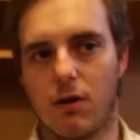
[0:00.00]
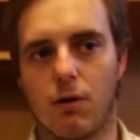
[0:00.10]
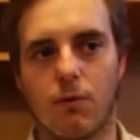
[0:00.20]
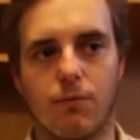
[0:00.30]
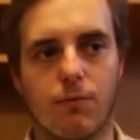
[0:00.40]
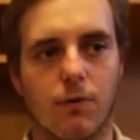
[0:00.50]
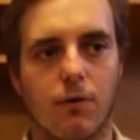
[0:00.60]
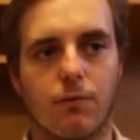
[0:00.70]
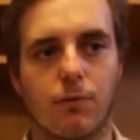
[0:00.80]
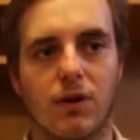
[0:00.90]

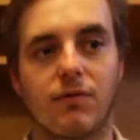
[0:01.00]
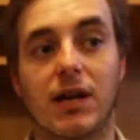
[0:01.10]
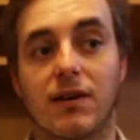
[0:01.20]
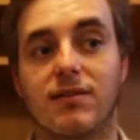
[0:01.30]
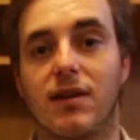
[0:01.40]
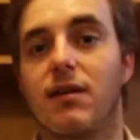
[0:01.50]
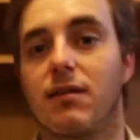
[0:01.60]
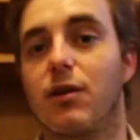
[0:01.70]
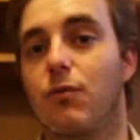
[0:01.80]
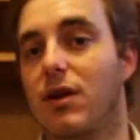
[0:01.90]
of living in a city that you